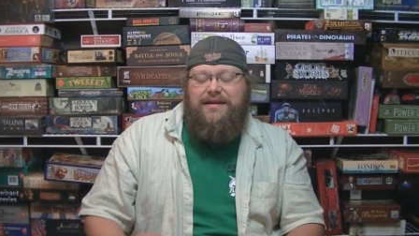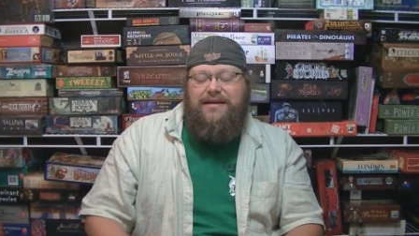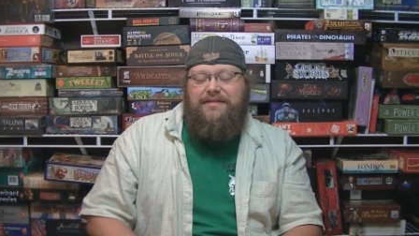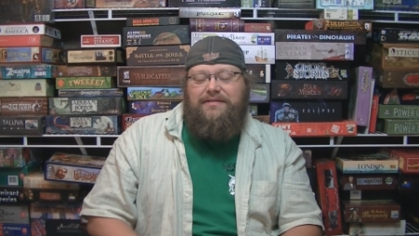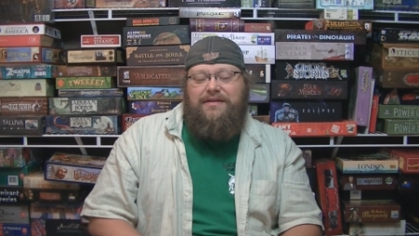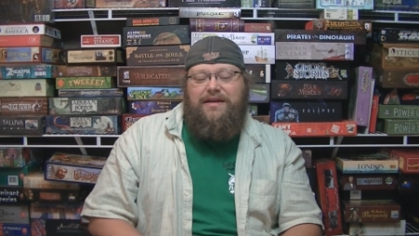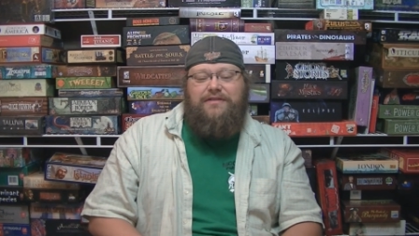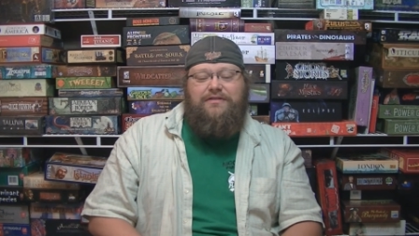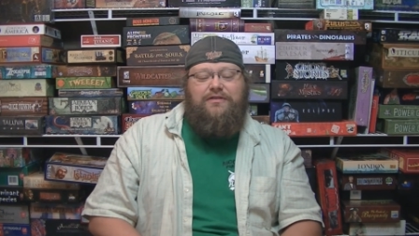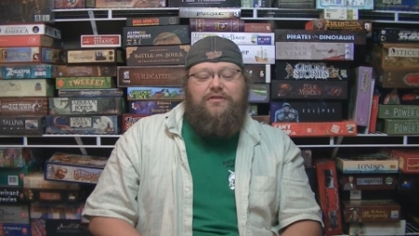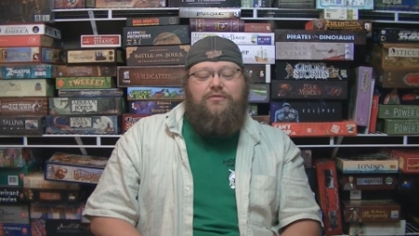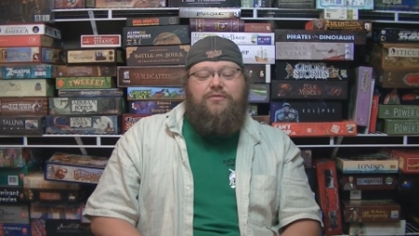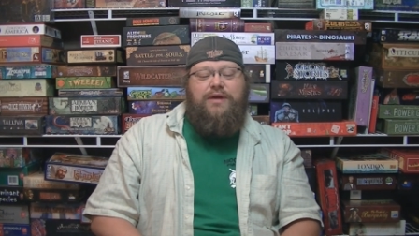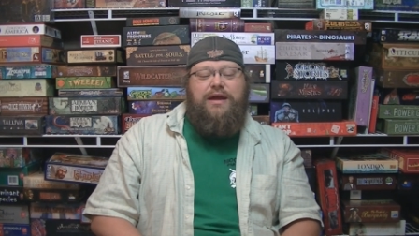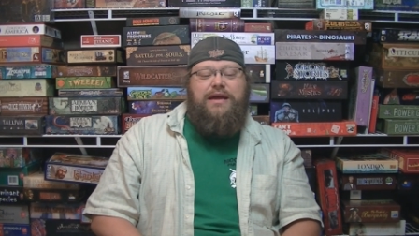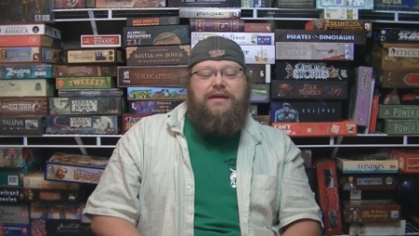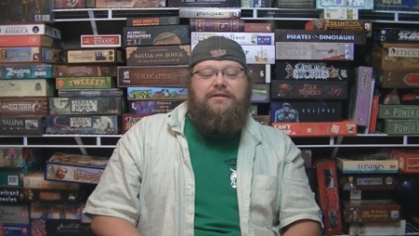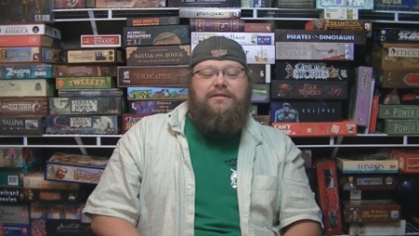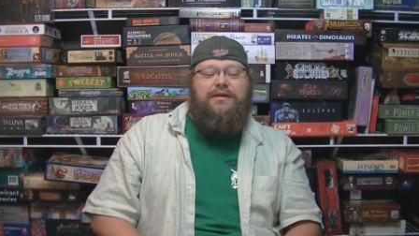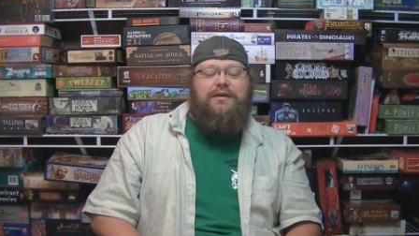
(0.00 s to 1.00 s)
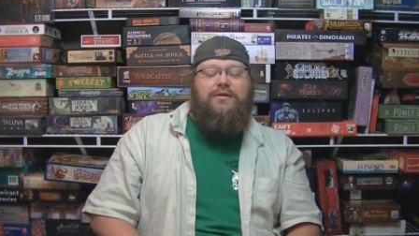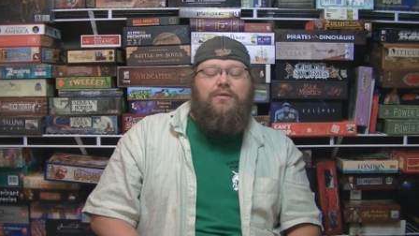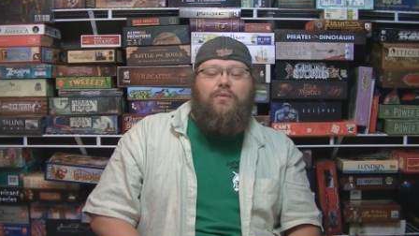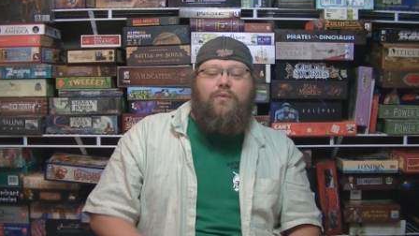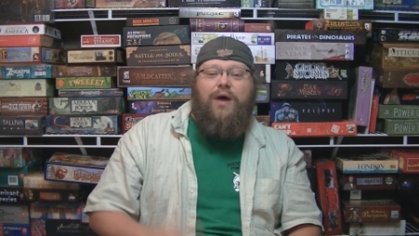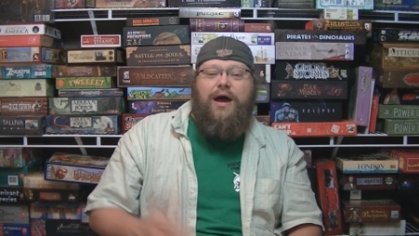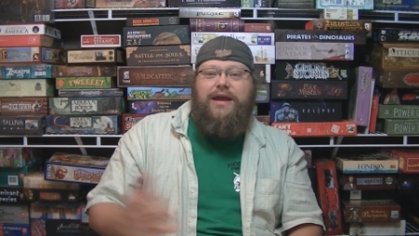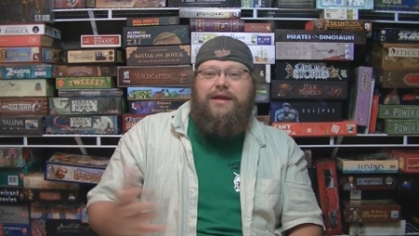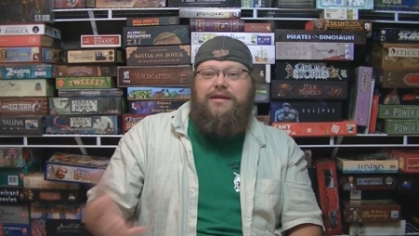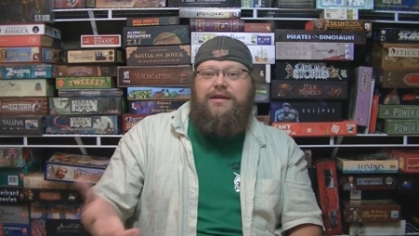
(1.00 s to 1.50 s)
It, it's a great
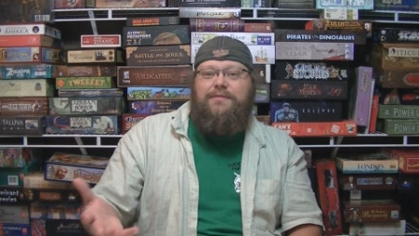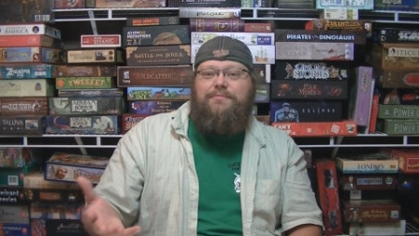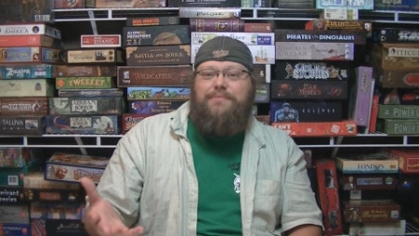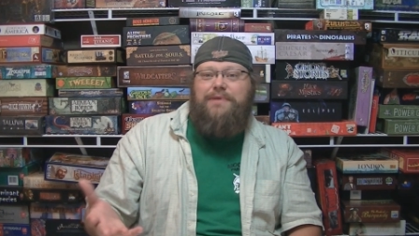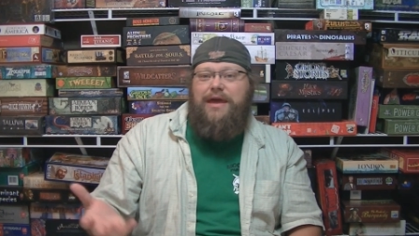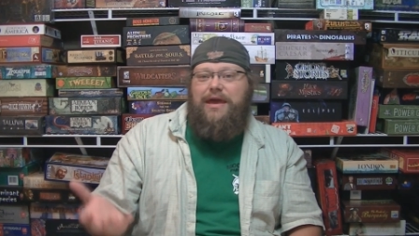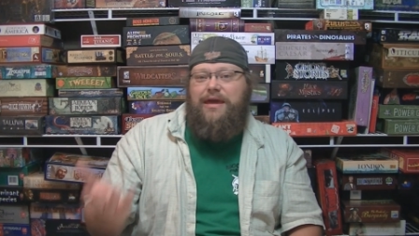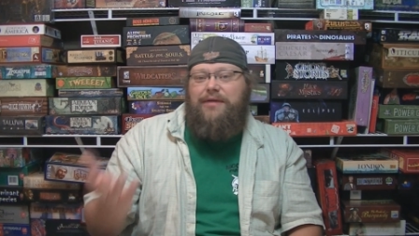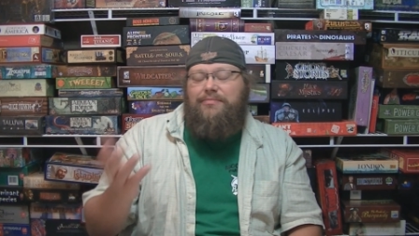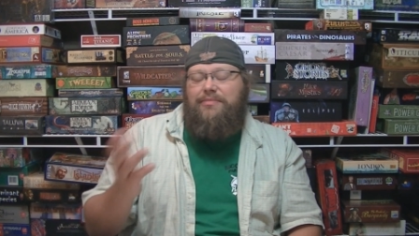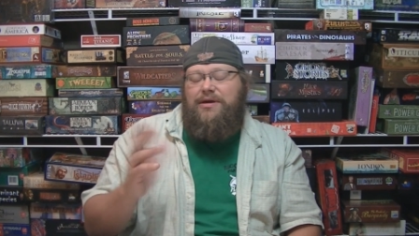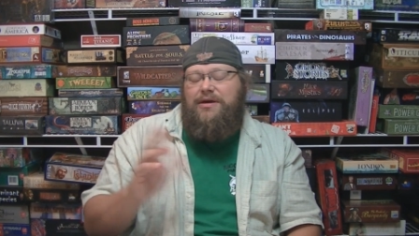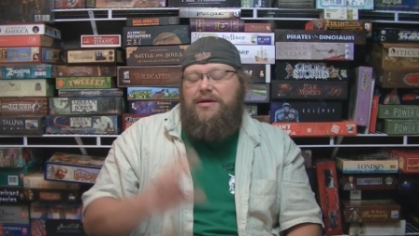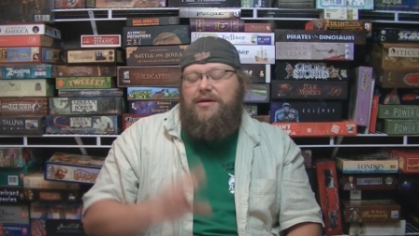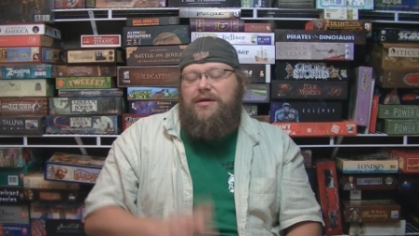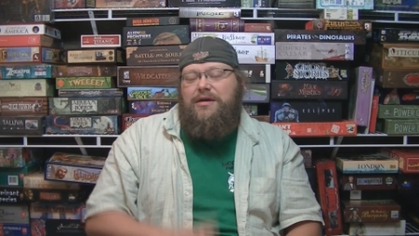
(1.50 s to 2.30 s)
wind up game